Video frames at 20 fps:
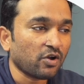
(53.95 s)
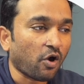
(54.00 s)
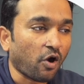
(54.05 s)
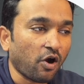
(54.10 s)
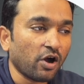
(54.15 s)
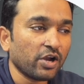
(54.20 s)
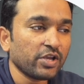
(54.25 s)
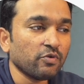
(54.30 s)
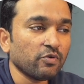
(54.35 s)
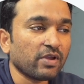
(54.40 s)

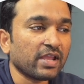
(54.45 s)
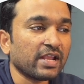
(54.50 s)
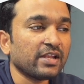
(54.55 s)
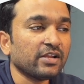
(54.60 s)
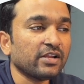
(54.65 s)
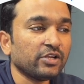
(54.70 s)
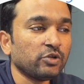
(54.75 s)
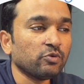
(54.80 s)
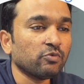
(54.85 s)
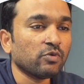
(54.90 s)
Or you can
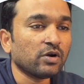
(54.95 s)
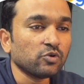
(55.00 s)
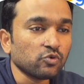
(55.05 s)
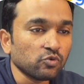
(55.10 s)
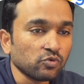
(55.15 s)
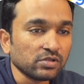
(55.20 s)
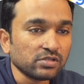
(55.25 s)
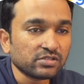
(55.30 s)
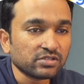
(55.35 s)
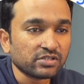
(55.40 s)
do a
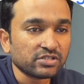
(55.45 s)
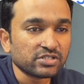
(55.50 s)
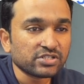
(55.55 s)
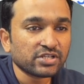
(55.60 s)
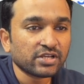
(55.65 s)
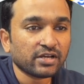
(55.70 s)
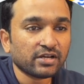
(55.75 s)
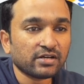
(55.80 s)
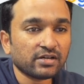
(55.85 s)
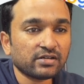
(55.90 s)
Google search.
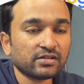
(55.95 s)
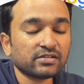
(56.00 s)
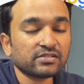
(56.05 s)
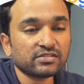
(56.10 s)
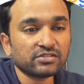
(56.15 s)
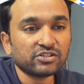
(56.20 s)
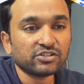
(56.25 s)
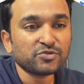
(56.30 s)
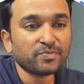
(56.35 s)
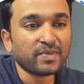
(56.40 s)
A
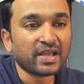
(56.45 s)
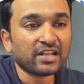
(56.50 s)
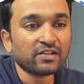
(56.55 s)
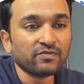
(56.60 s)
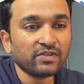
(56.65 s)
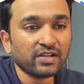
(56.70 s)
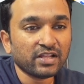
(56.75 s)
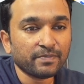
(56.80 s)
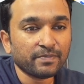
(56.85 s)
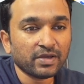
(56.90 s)
search panel
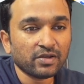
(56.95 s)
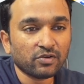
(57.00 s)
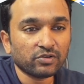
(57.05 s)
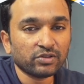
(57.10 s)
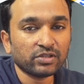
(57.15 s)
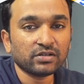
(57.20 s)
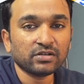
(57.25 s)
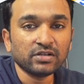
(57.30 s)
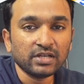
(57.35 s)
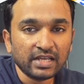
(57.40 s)
will appear on
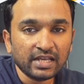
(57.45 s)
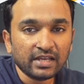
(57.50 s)
the